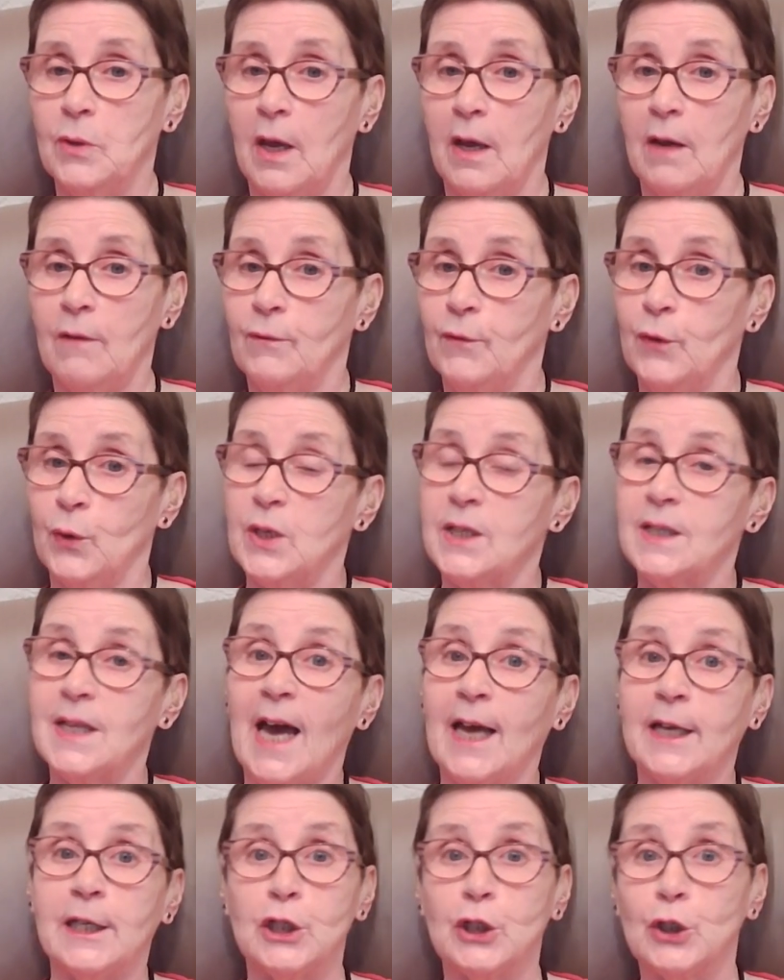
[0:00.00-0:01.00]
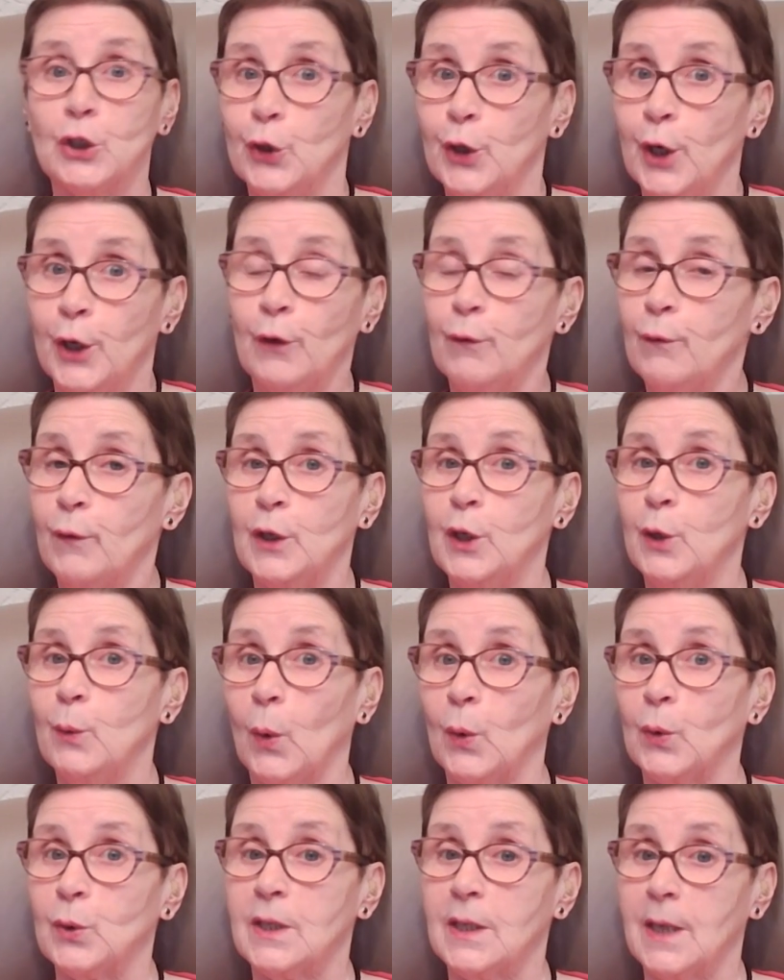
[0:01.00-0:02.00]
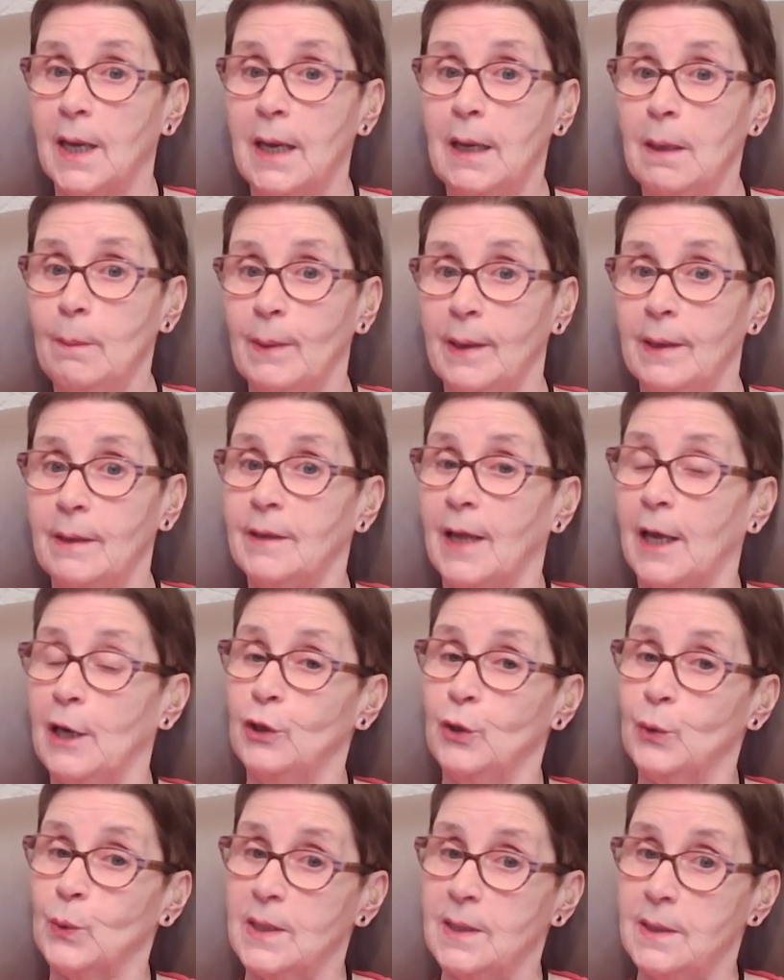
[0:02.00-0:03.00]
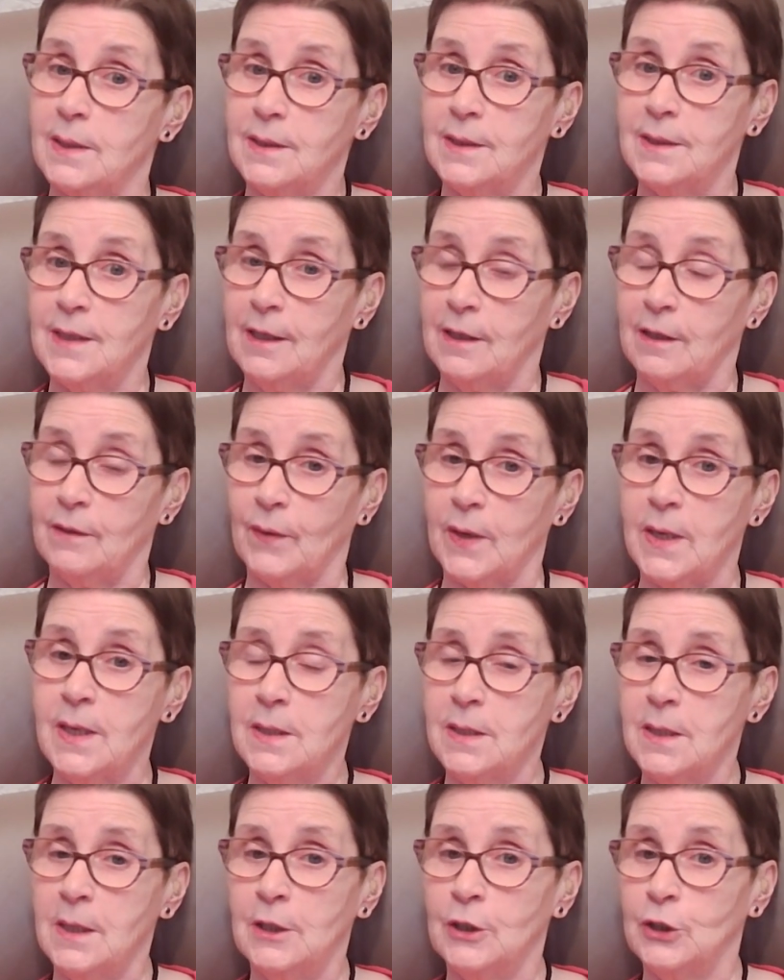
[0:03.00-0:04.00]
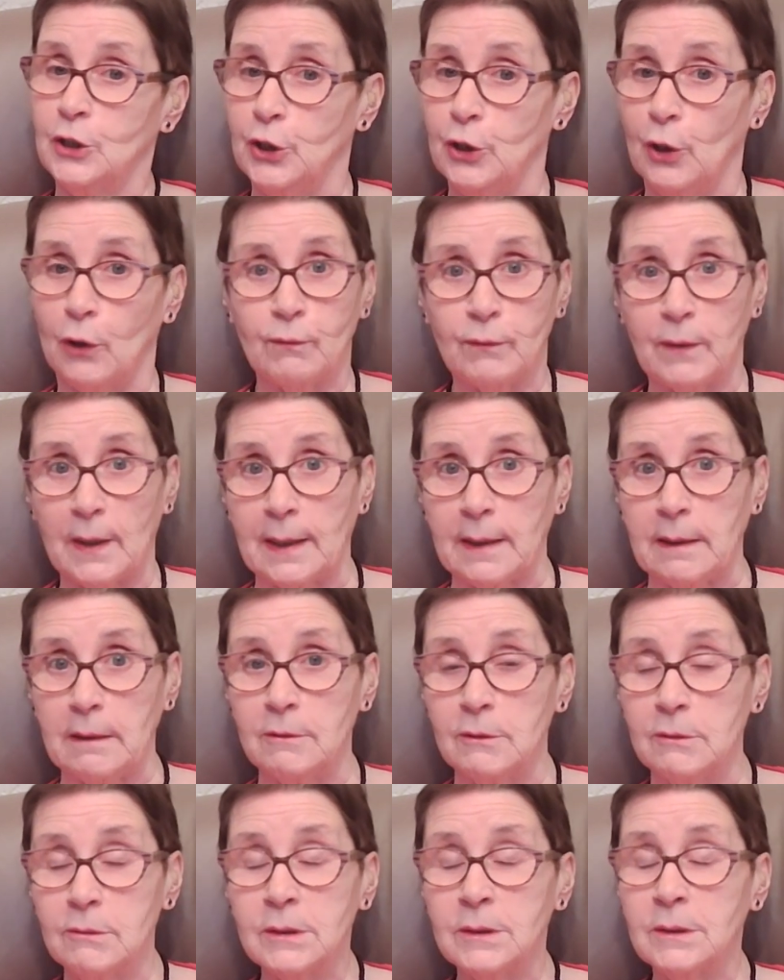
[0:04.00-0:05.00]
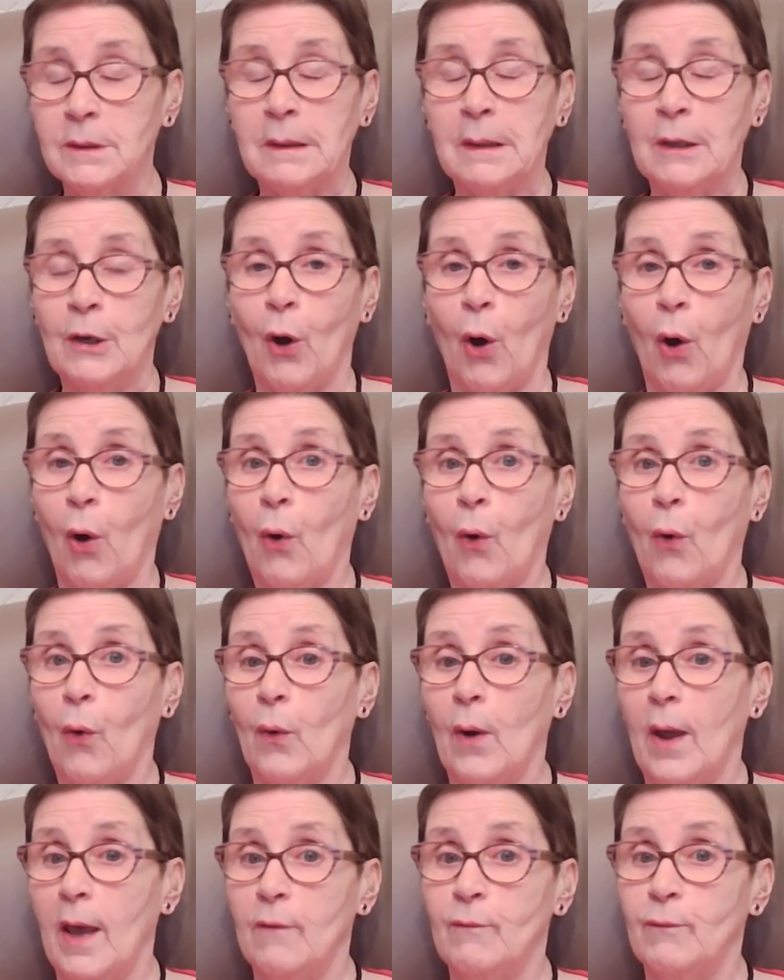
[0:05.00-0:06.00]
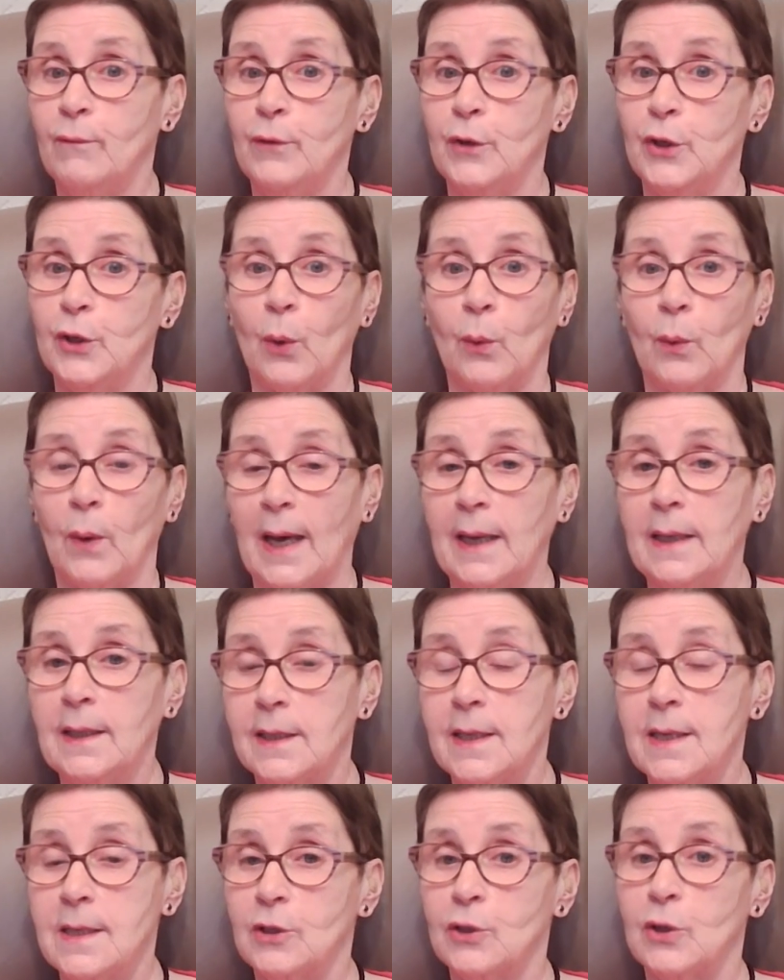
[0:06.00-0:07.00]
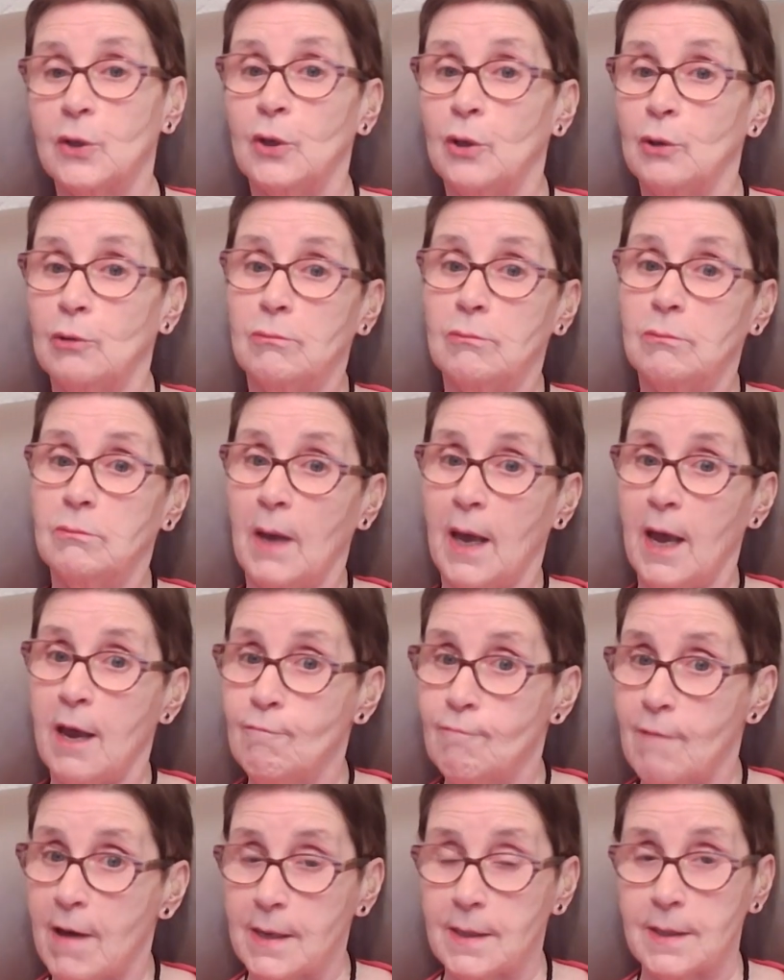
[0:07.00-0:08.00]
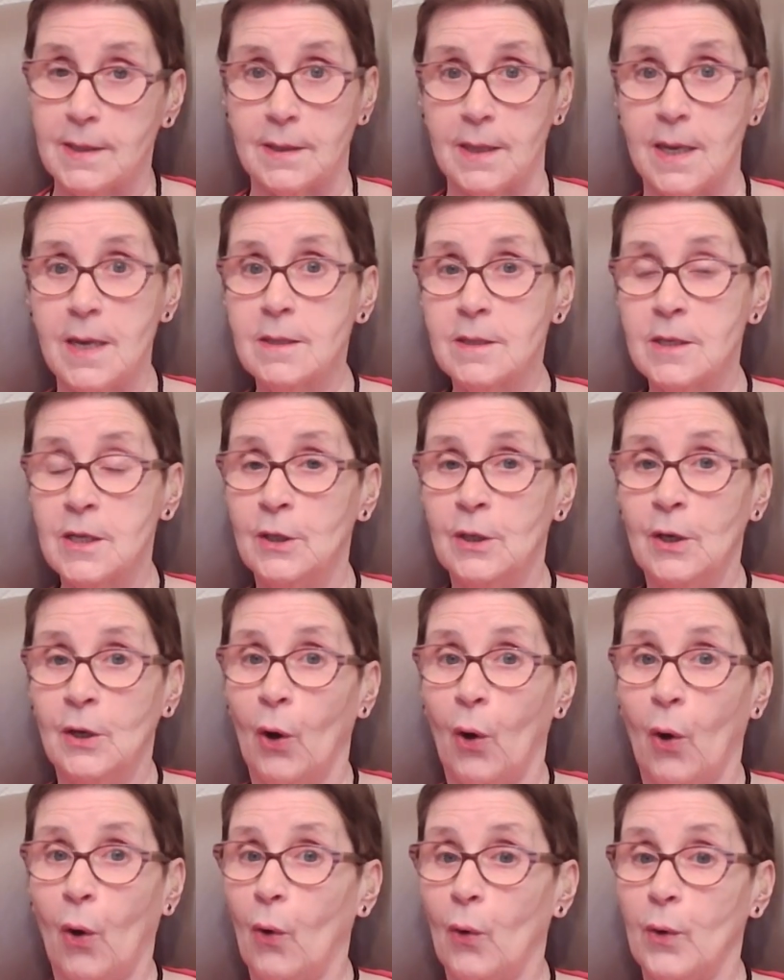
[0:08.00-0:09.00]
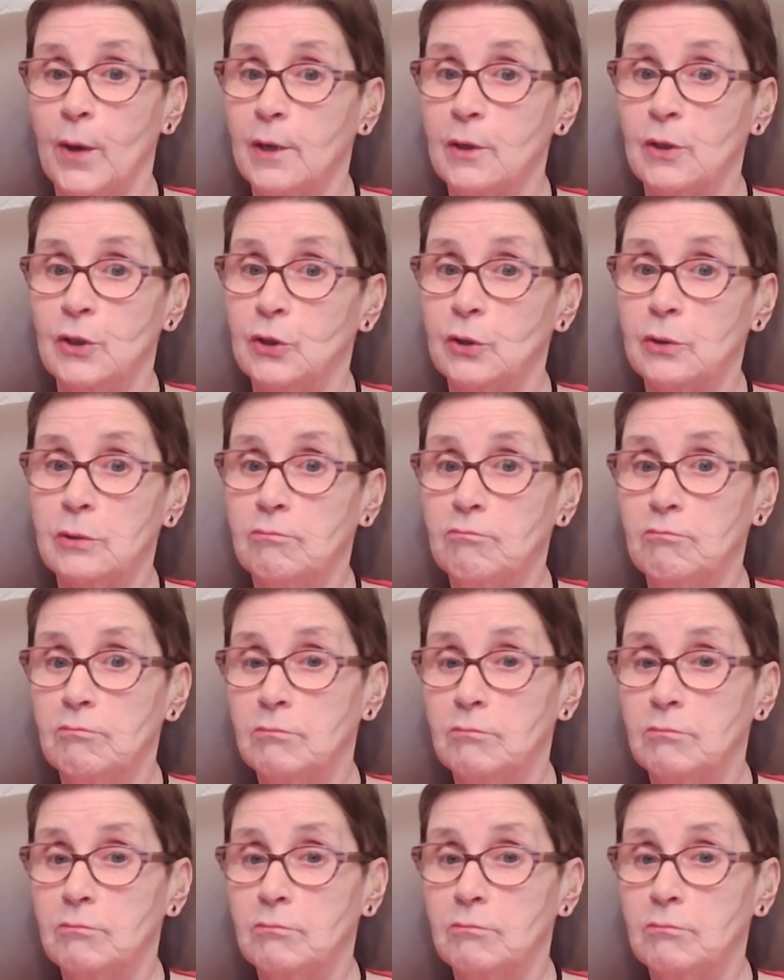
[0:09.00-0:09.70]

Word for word: if you decide it's good enough and you want to keep it, then you can save it to your files or if you don't like it you can erase it or you can just